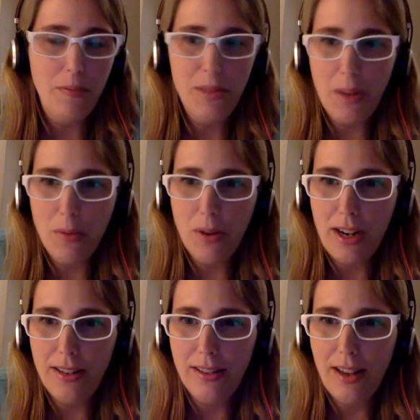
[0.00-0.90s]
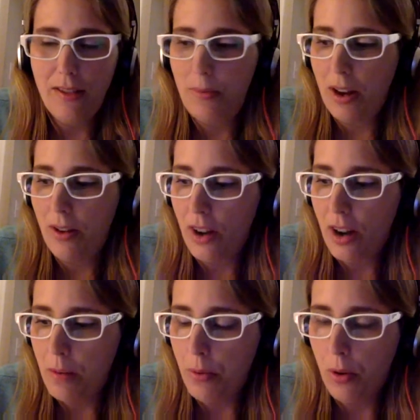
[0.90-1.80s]
submarines have been a
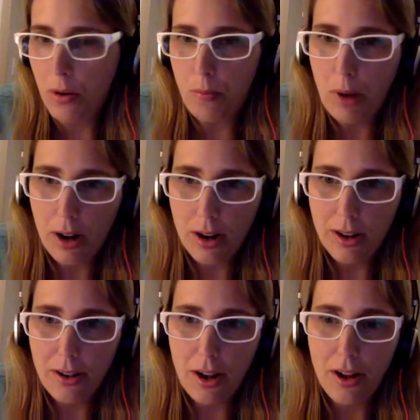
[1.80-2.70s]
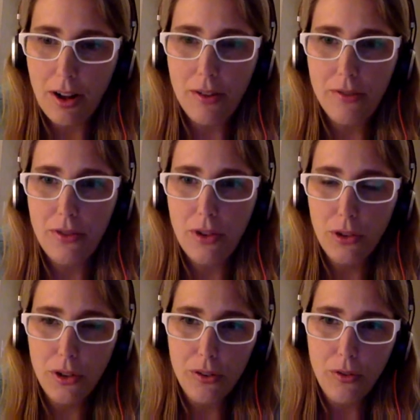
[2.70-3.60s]
very important part of
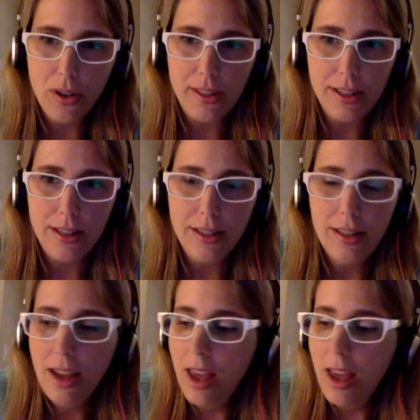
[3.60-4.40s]
nuclear forces